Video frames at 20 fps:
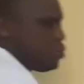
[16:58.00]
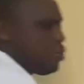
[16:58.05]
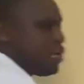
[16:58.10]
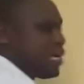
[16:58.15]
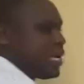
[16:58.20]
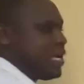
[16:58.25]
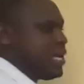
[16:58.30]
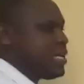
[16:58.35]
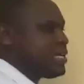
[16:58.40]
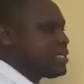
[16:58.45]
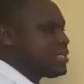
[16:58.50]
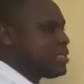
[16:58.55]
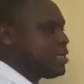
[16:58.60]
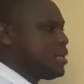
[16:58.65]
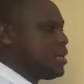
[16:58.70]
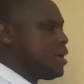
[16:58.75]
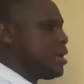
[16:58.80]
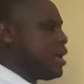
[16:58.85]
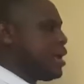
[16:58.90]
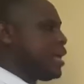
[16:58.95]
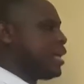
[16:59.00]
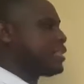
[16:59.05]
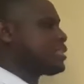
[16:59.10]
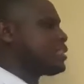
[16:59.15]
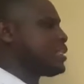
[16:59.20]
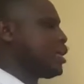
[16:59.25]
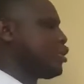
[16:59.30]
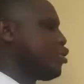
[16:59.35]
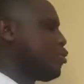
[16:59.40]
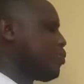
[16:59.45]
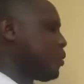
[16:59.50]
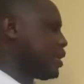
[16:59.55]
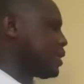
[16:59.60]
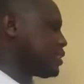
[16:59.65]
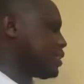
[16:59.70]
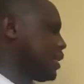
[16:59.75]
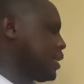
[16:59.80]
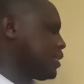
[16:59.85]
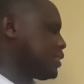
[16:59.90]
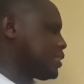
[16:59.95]
to locate external
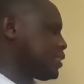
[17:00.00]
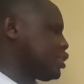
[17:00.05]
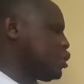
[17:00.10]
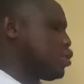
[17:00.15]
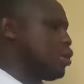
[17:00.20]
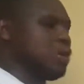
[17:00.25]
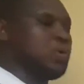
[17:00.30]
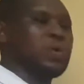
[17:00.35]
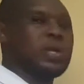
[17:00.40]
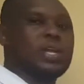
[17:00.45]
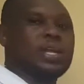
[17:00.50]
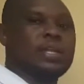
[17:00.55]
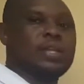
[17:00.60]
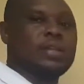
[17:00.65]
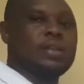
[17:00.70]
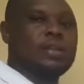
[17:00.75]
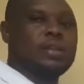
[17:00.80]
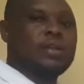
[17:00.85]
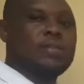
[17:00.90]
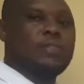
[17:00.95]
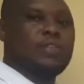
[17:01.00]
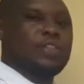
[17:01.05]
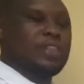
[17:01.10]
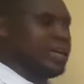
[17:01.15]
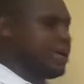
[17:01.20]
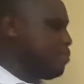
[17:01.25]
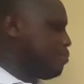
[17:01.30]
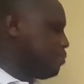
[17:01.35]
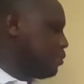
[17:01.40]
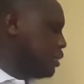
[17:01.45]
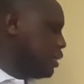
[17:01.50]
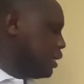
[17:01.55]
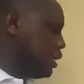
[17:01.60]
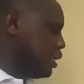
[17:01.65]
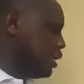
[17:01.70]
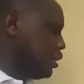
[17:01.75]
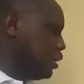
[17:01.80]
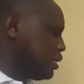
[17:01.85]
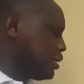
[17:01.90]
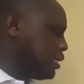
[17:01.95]
parasites, go looking for them
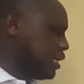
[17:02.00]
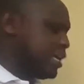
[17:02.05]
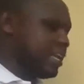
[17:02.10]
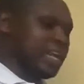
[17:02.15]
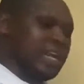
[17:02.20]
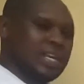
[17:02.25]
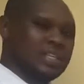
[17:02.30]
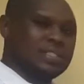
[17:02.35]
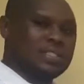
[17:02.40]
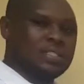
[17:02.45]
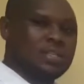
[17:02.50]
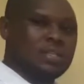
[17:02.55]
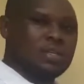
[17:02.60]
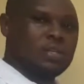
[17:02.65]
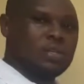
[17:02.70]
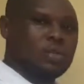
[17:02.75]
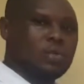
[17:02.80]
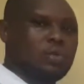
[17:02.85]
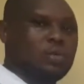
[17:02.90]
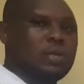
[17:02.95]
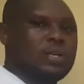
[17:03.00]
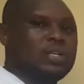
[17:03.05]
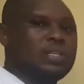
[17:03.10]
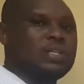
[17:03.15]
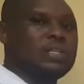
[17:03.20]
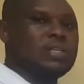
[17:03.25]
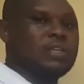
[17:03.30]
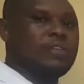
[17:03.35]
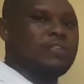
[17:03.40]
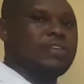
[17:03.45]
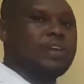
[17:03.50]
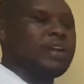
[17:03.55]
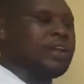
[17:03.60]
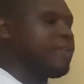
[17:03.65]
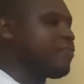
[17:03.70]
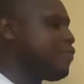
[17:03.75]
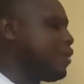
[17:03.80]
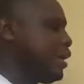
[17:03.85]
in these areas. You'll definitely